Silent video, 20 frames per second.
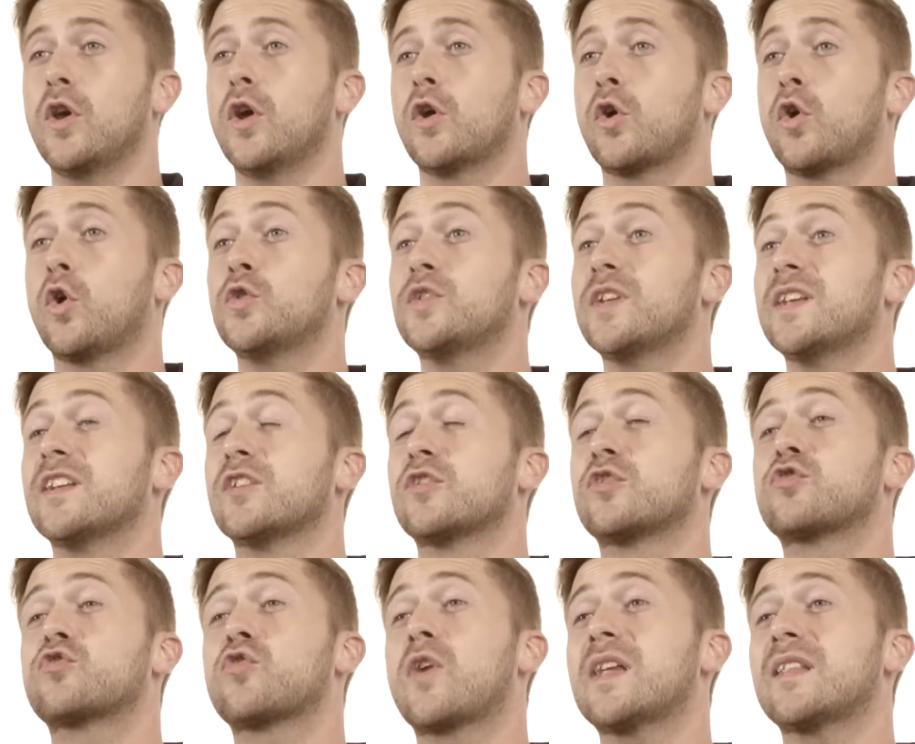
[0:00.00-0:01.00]
cut in a
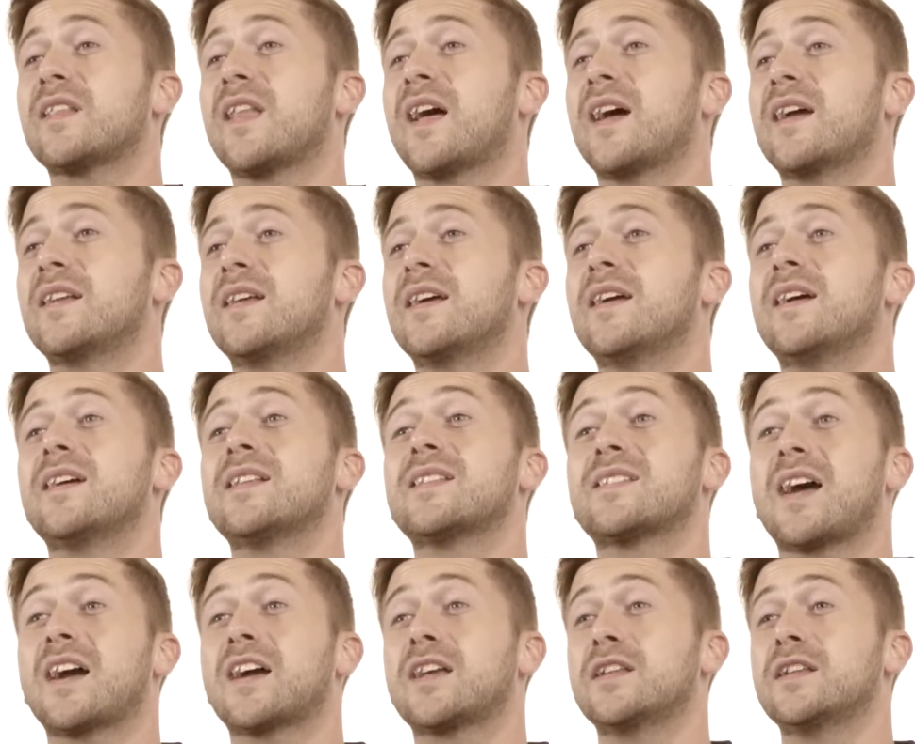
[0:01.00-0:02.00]
straight line,
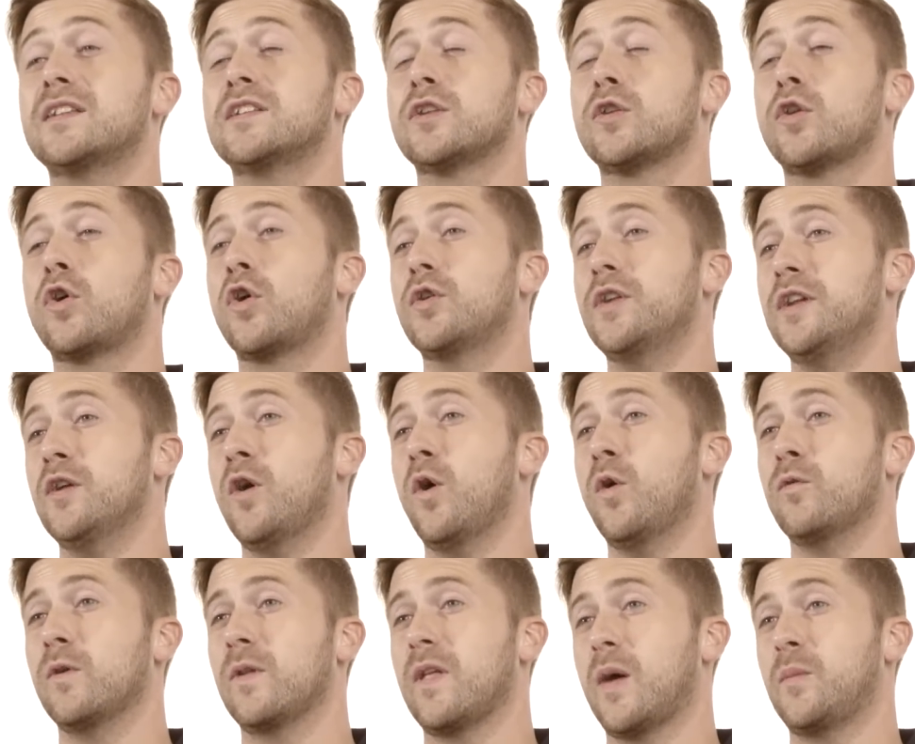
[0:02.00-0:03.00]
tackling the lawn in
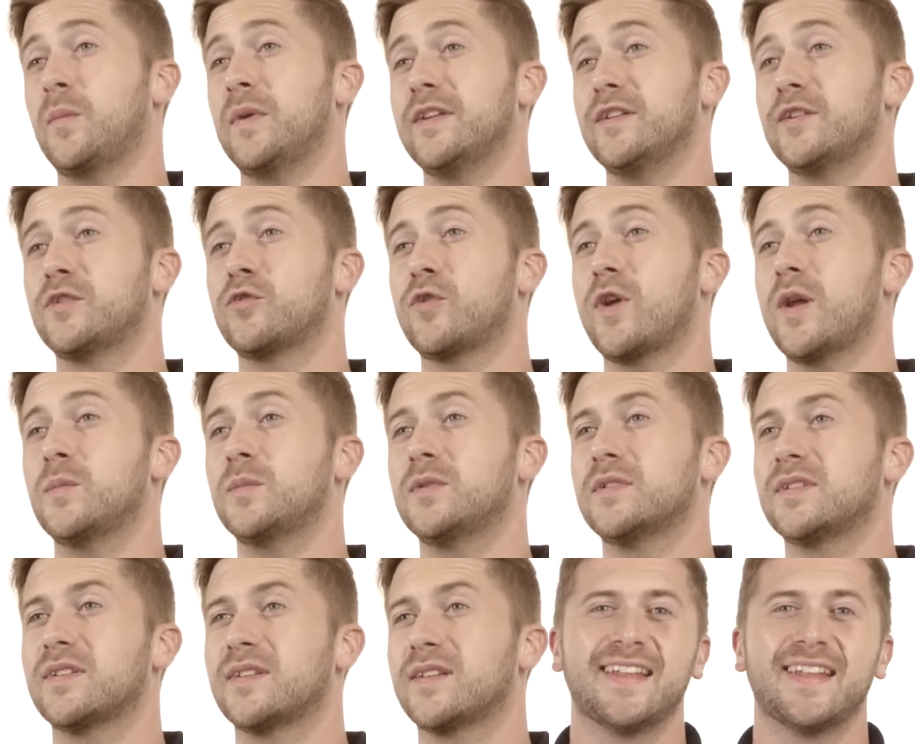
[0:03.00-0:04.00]
overlapping
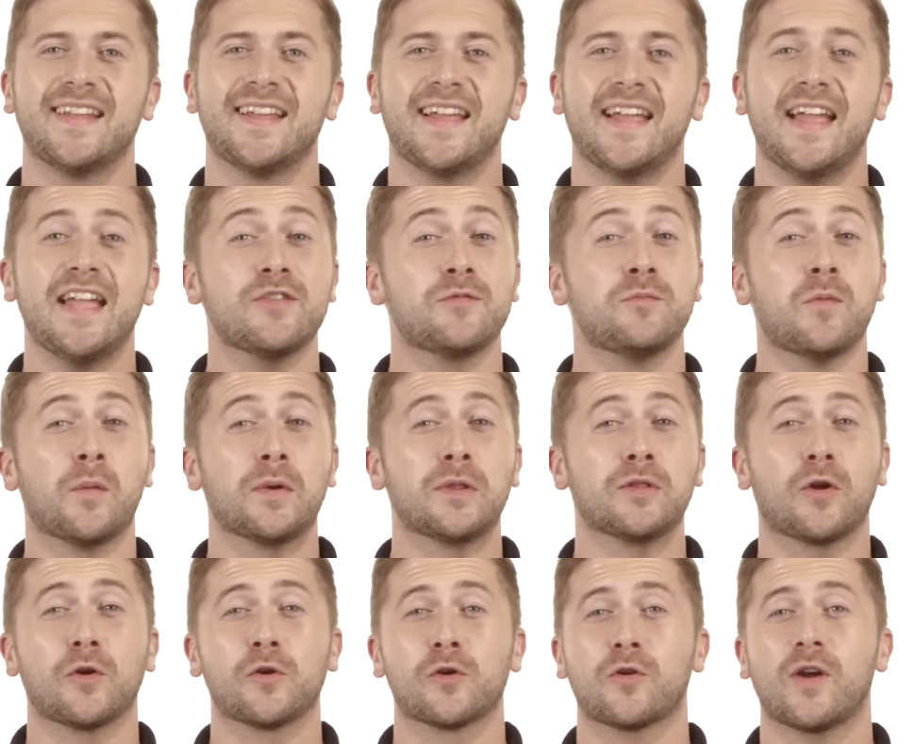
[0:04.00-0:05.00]
strips. If mowing
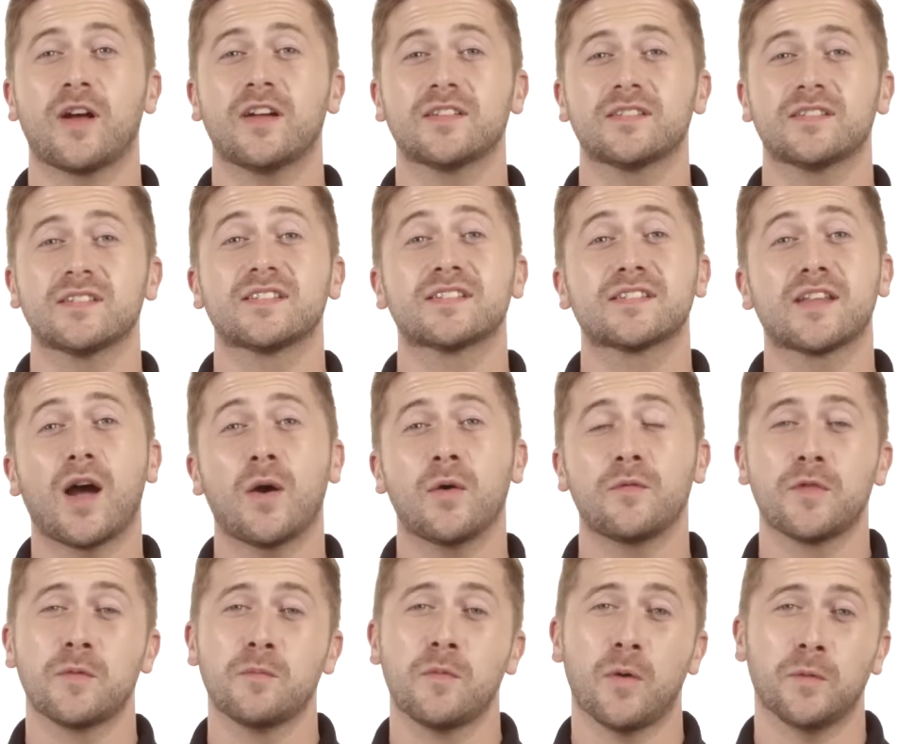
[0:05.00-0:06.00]
long grass, start with
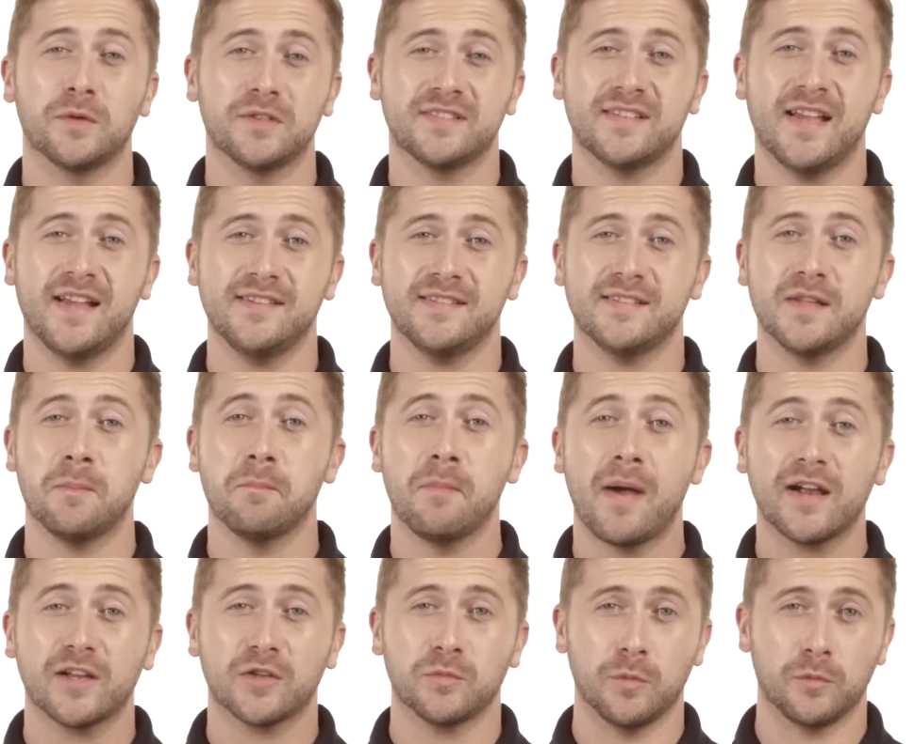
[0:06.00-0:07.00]
the mower set to the
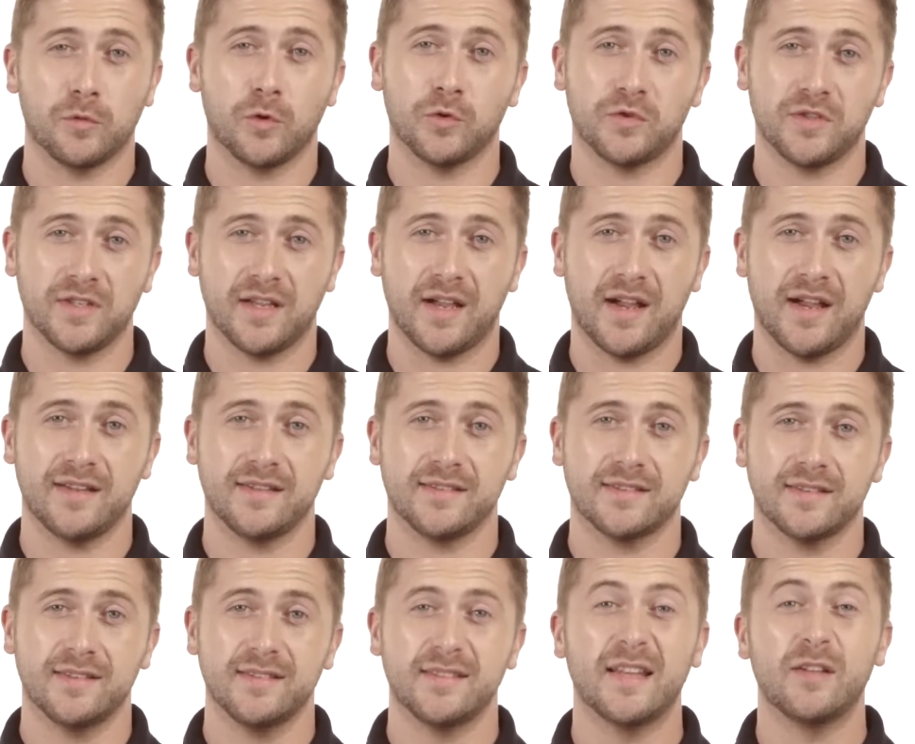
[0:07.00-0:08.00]
maximum cutting height,
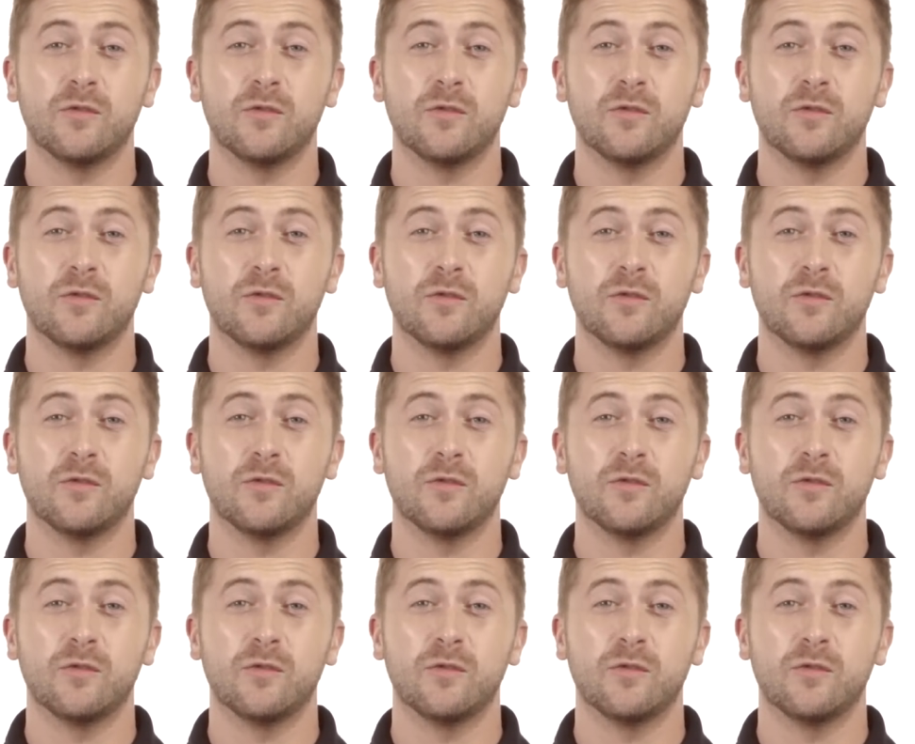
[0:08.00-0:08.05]
then